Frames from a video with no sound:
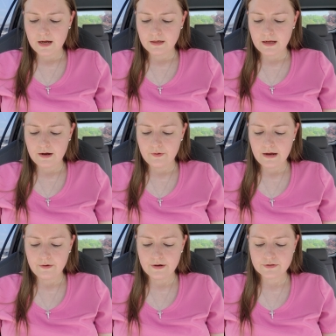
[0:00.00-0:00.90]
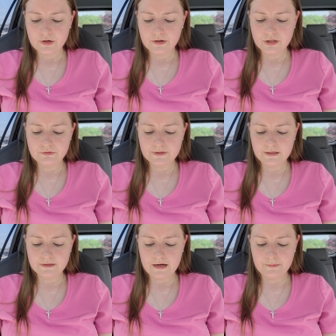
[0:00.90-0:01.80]
back now, how has God used
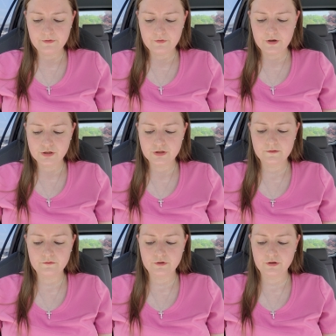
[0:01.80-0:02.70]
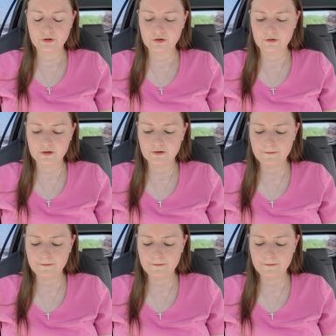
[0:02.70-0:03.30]
that time of crushing for your good?